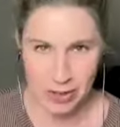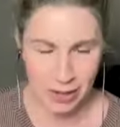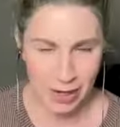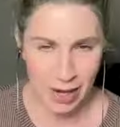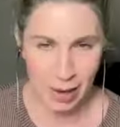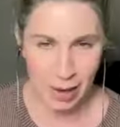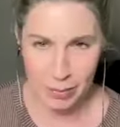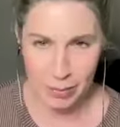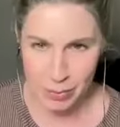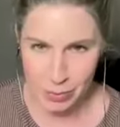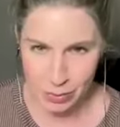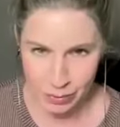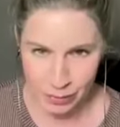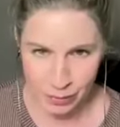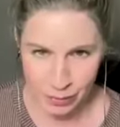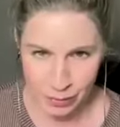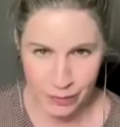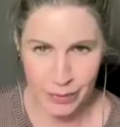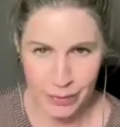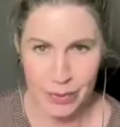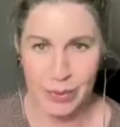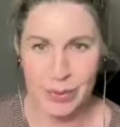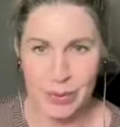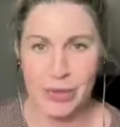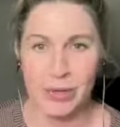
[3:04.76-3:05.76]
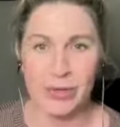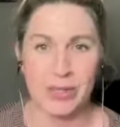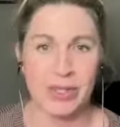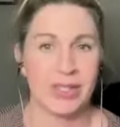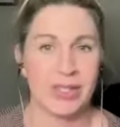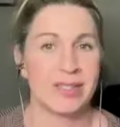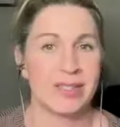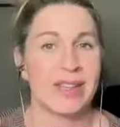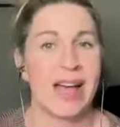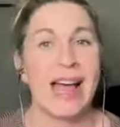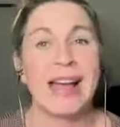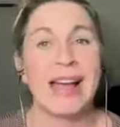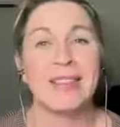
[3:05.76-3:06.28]
that comes with food. There's a
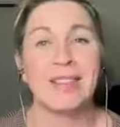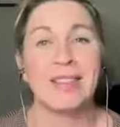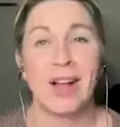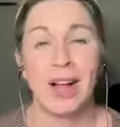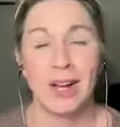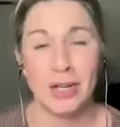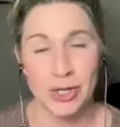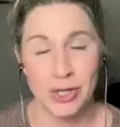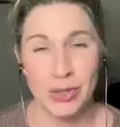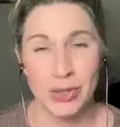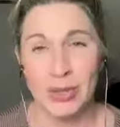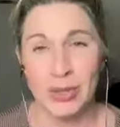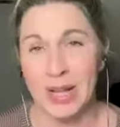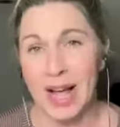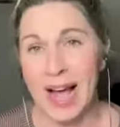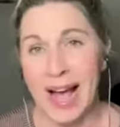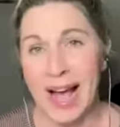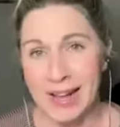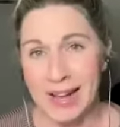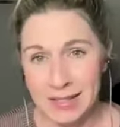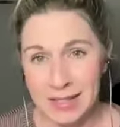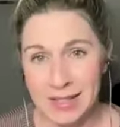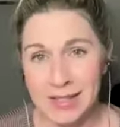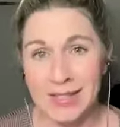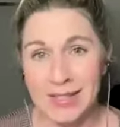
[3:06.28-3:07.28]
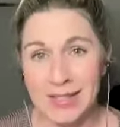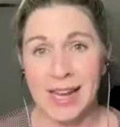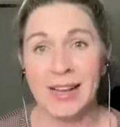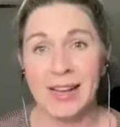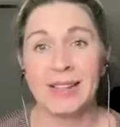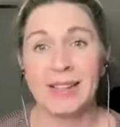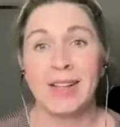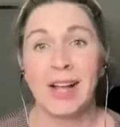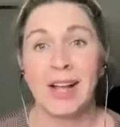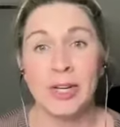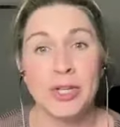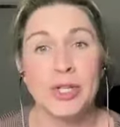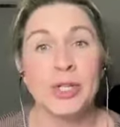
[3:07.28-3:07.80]
psychological
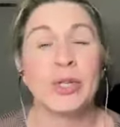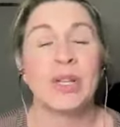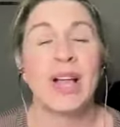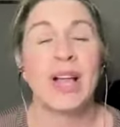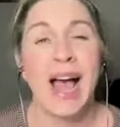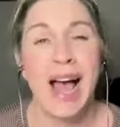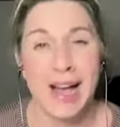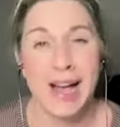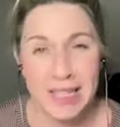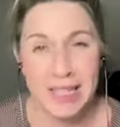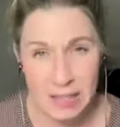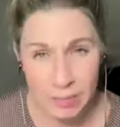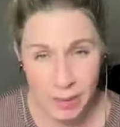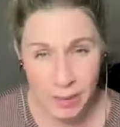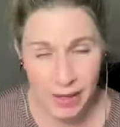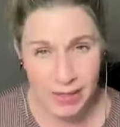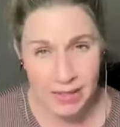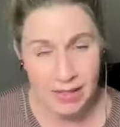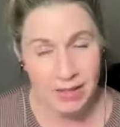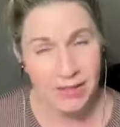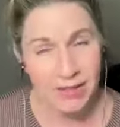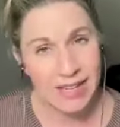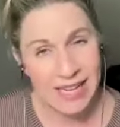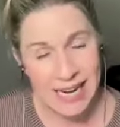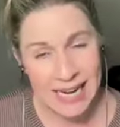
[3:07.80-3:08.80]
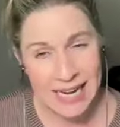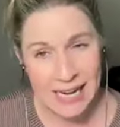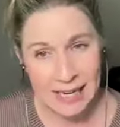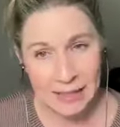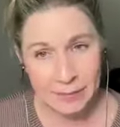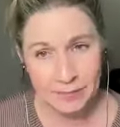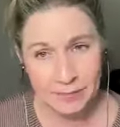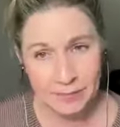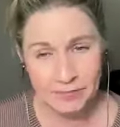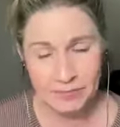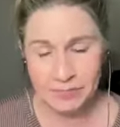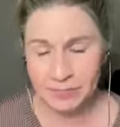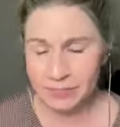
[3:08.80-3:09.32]
aspect of
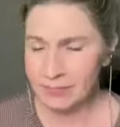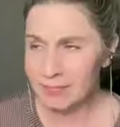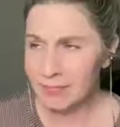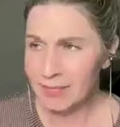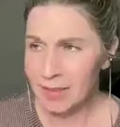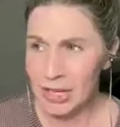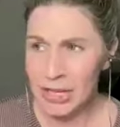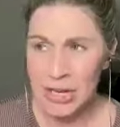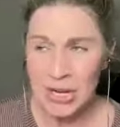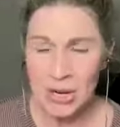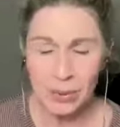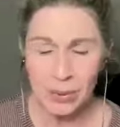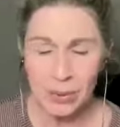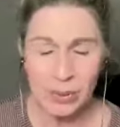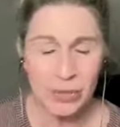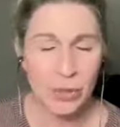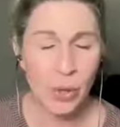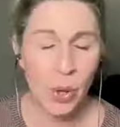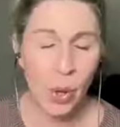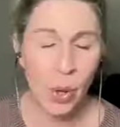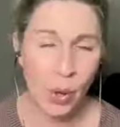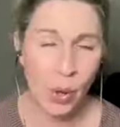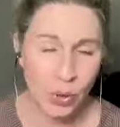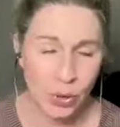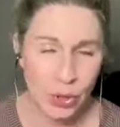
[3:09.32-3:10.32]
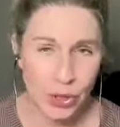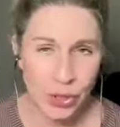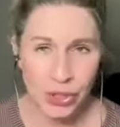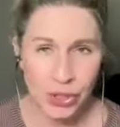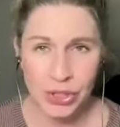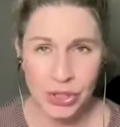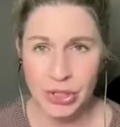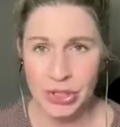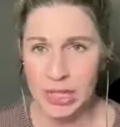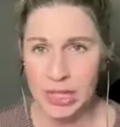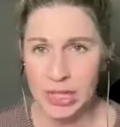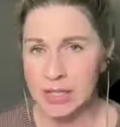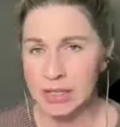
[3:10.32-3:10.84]
eating. It's
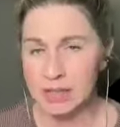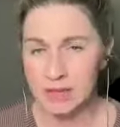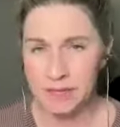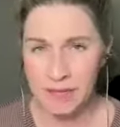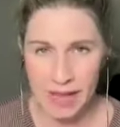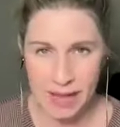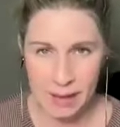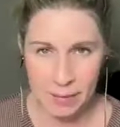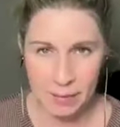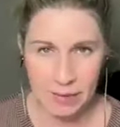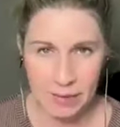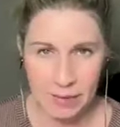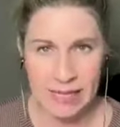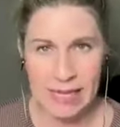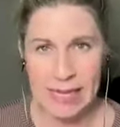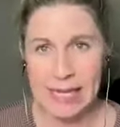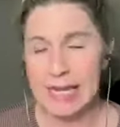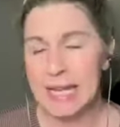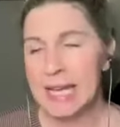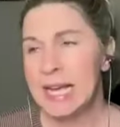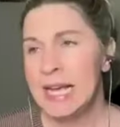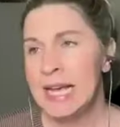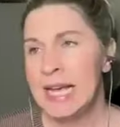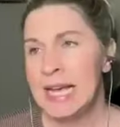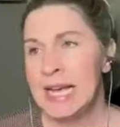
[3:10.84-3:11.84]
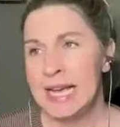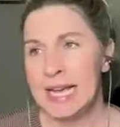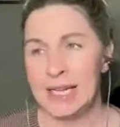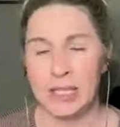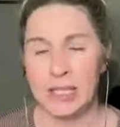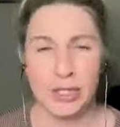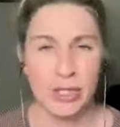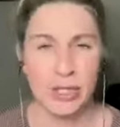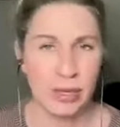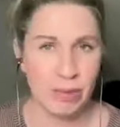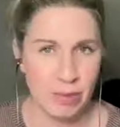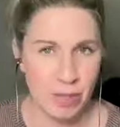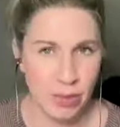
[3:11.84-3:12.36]
culture, it's family,
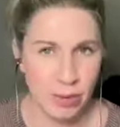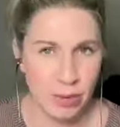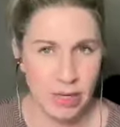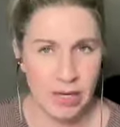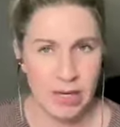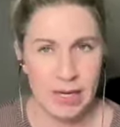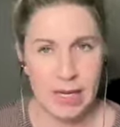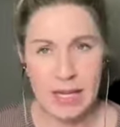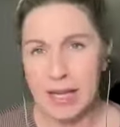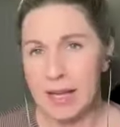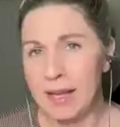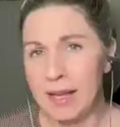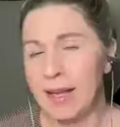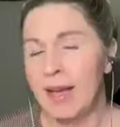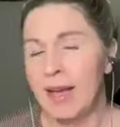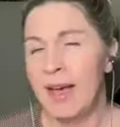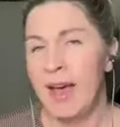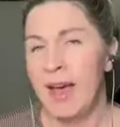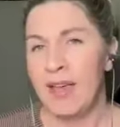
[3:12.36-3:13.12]
it's community.